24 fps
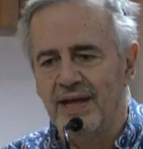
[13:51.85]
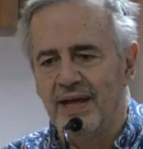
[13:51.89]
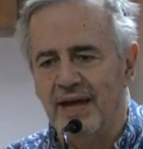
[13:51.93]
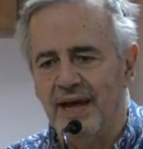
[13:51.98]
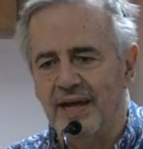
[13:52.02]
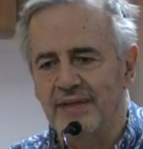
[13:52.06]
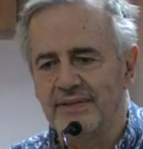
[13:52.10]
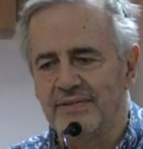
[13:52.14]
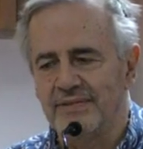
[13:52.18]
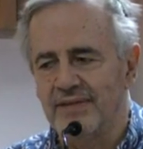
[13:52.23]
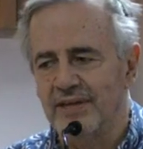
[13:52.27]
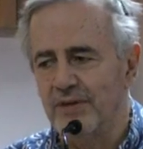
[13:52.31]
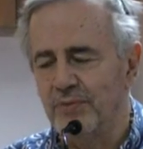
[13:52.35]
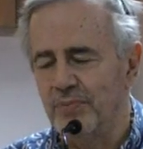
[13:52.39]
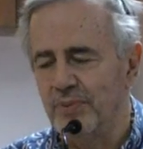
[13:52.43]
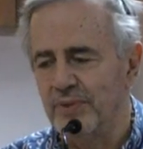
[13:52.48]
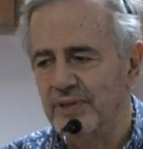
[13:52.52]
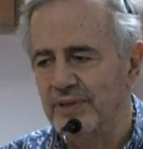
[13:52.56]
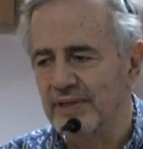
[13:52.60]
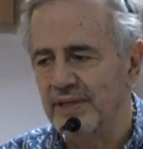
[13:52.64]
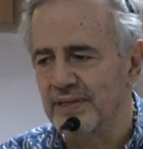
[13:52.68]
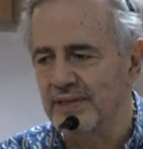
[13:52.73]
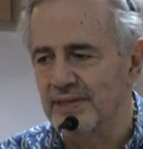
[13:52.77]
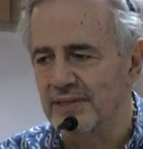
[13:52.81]

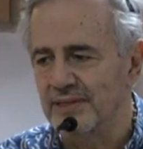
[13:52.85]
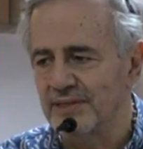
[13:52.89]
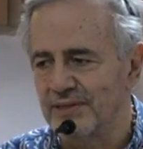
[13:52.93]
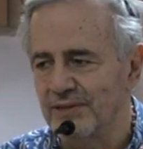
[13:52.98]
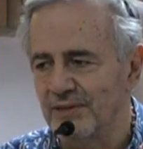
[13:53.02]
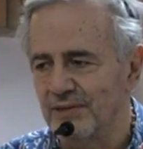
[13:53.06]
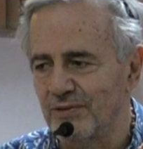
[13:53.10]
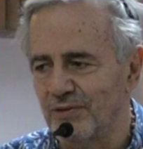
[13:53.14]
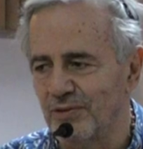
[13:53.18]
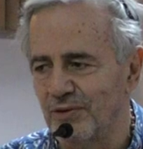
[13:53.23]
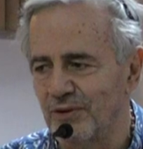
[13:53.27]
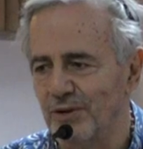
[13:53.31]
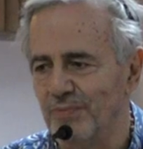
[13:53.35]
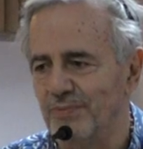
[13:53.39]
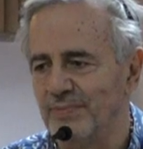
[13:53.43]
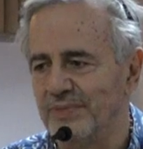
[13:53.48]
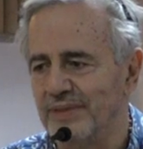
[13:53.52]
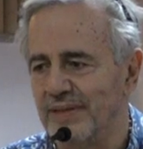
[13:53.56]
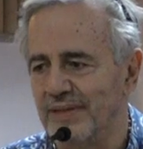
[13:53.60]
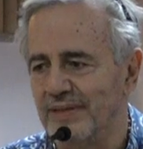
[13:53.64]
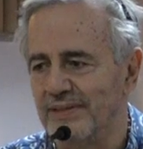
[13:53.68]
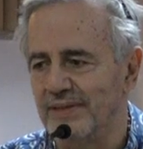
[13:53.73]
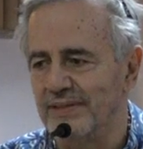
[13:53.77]
antiquity. At least the term did.